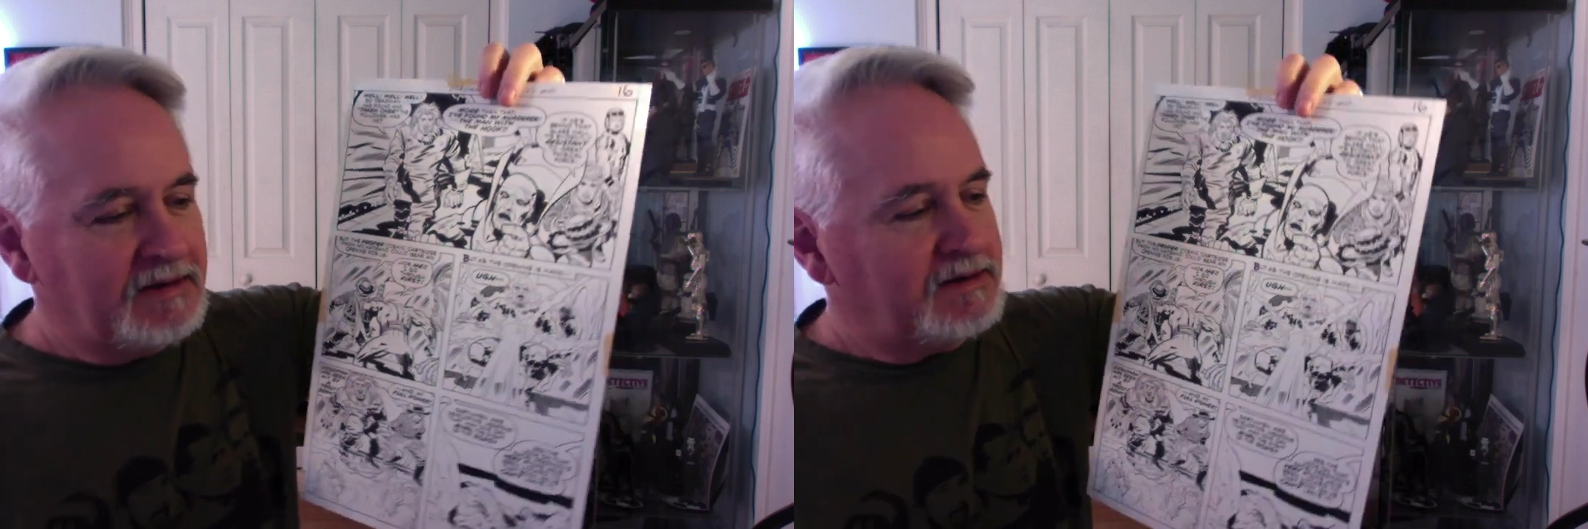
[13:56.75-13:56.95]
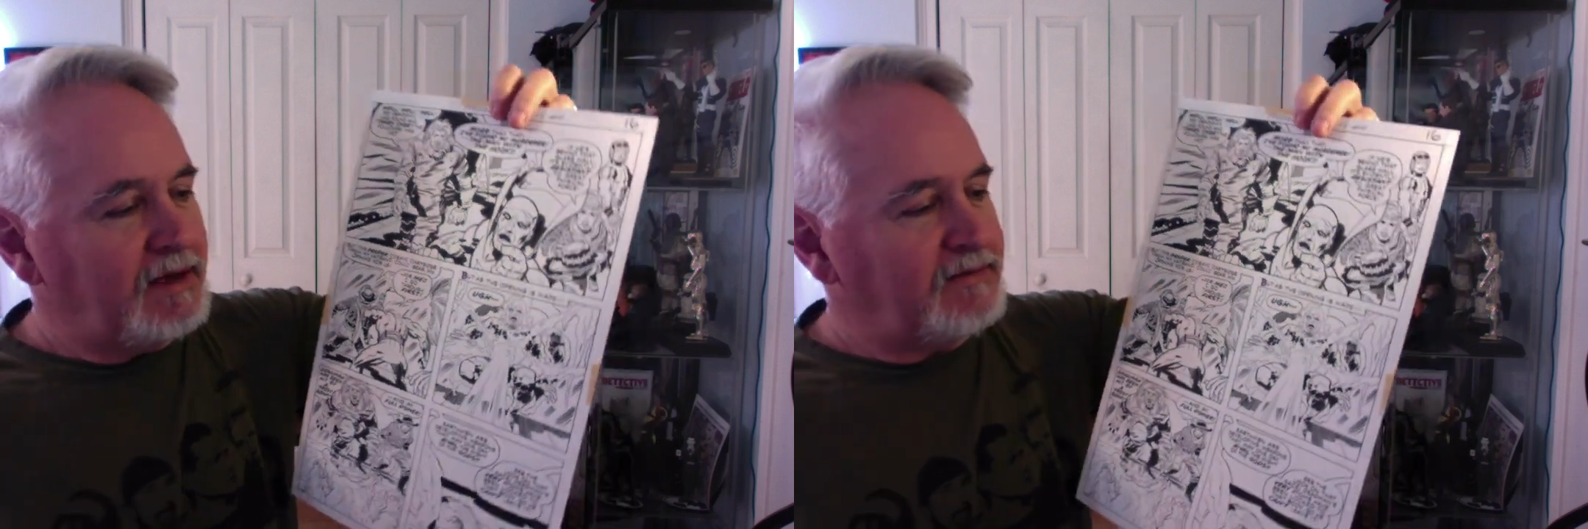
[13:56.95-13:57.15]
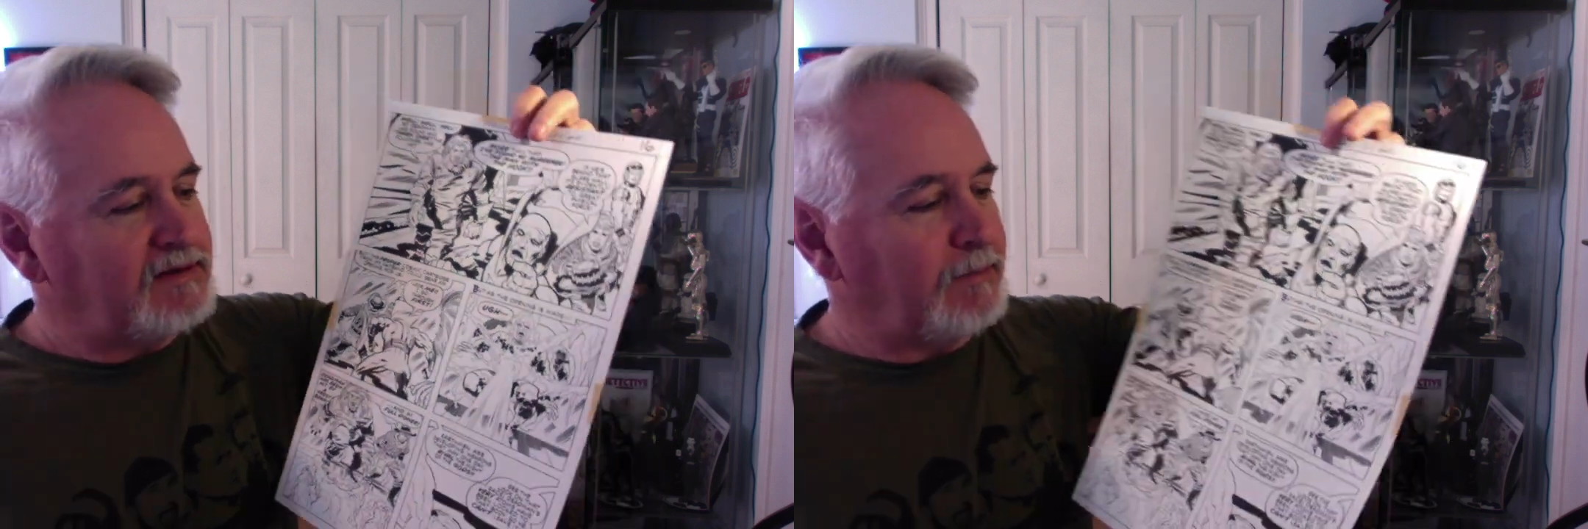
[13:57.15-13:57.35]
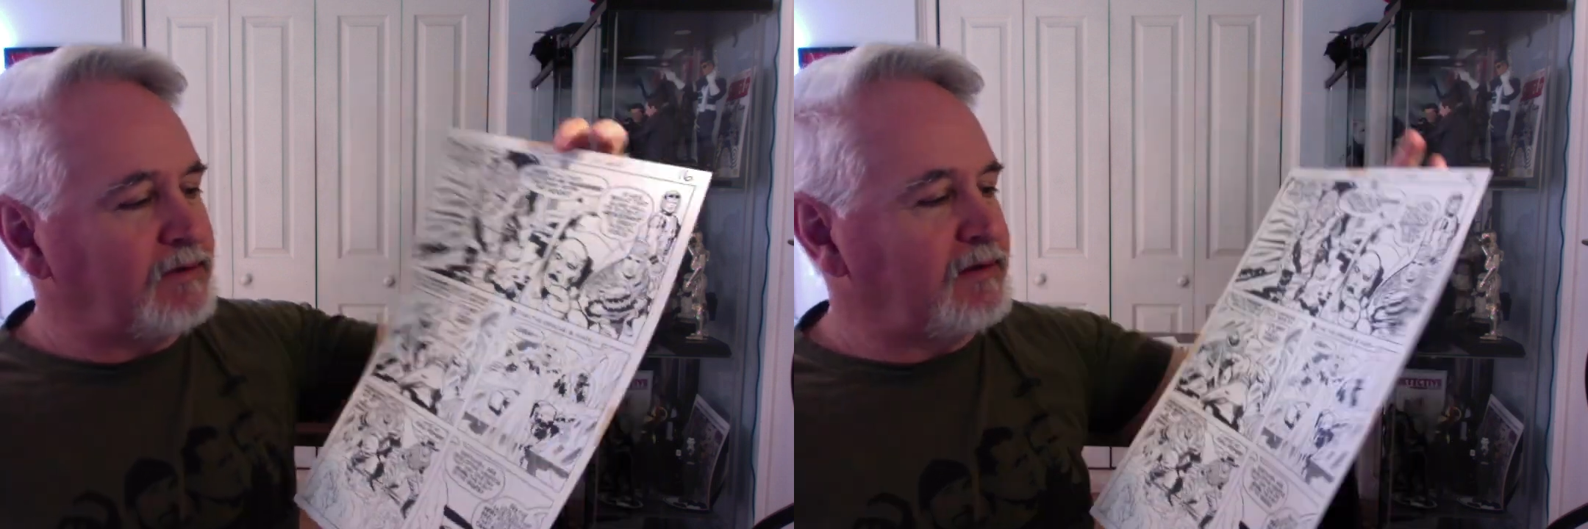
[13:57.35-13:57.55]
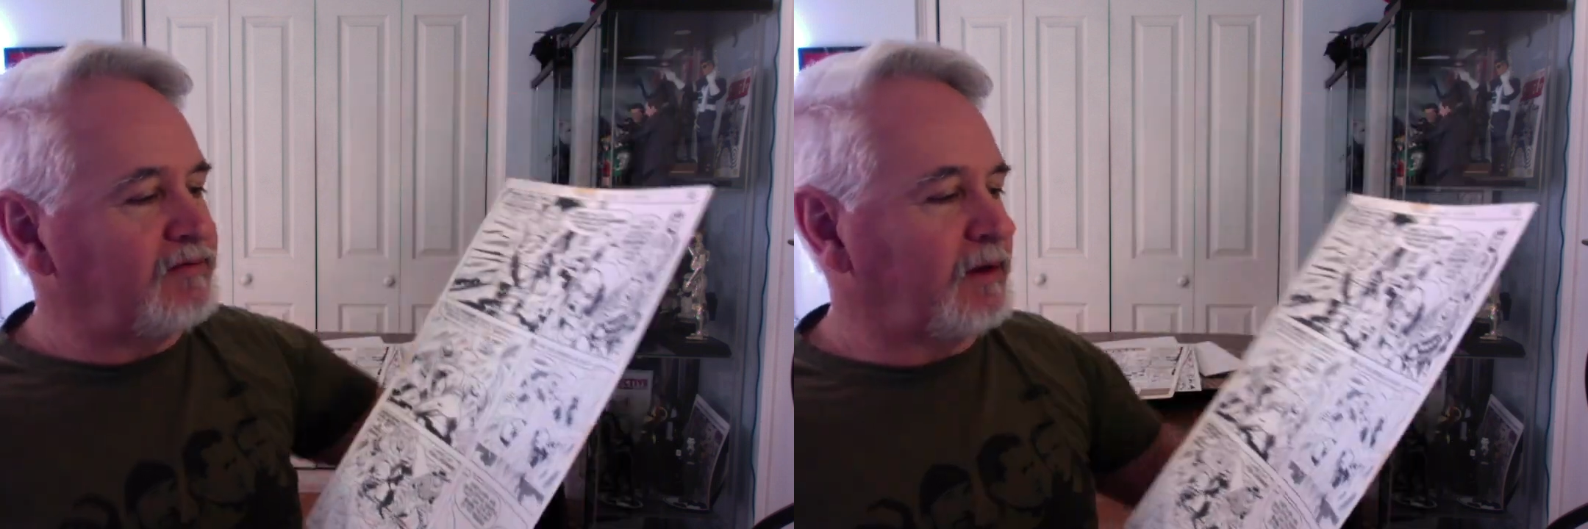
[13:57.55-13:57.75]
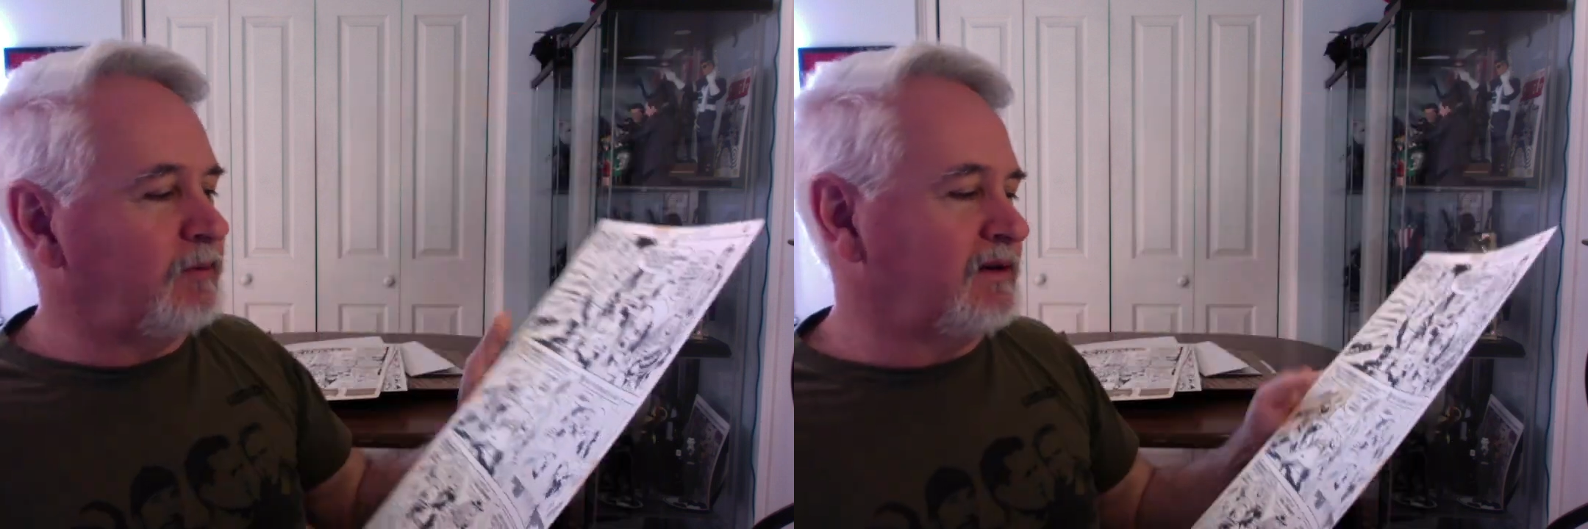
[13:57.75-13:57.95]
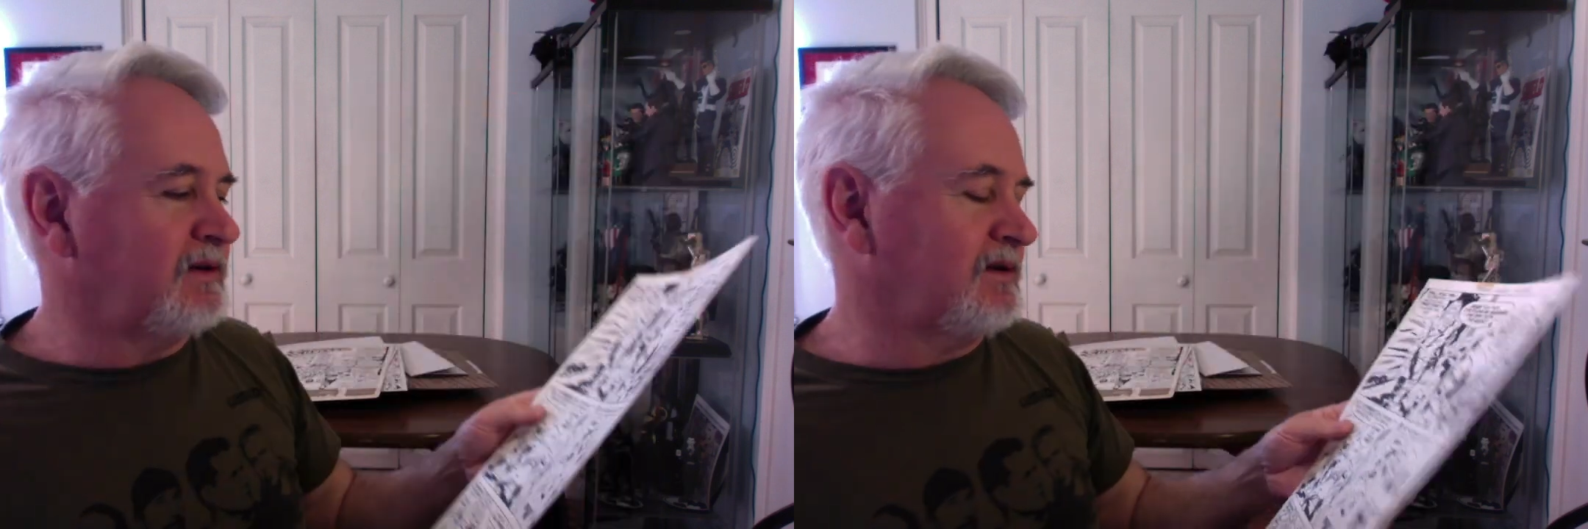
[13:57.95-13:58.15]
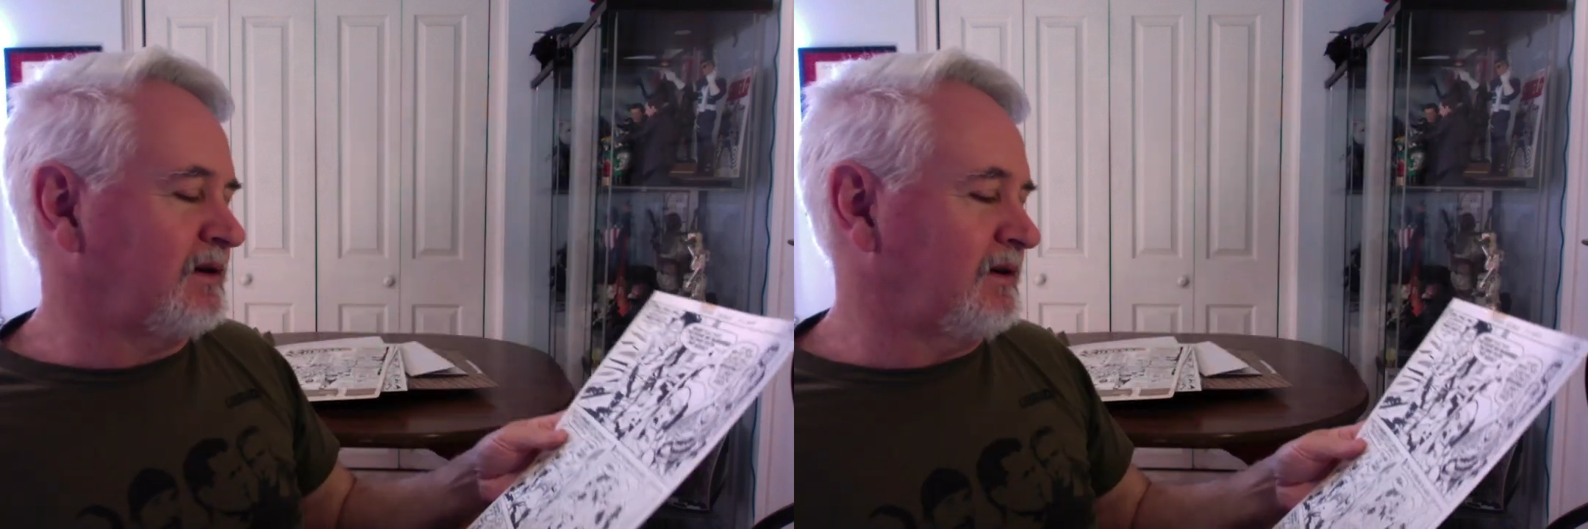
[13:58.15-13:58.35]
to have something from his